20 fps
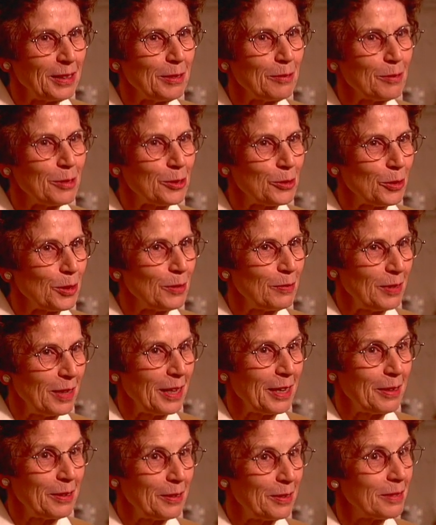It was sort of
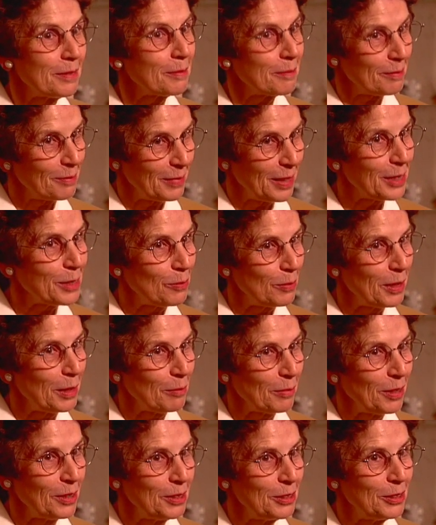like, that's what
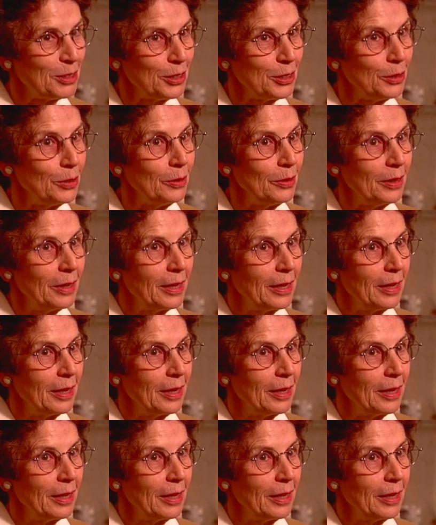I'm going to do.